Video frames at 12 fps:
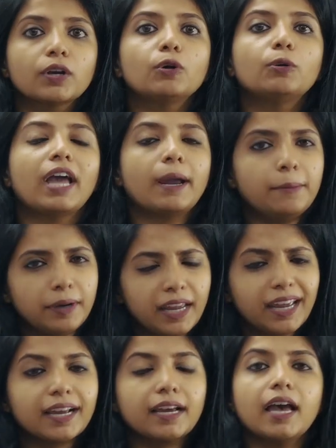include
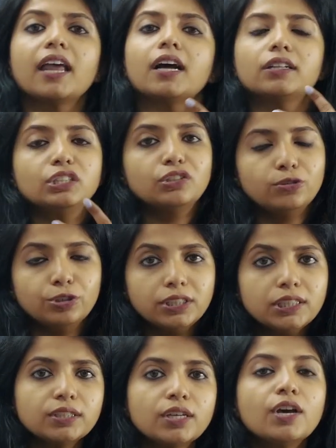MTech and other
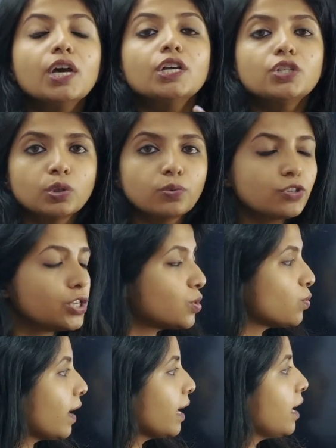courses. So which
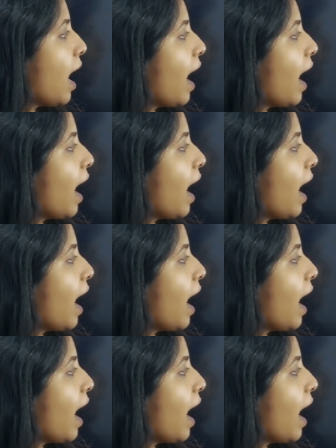is why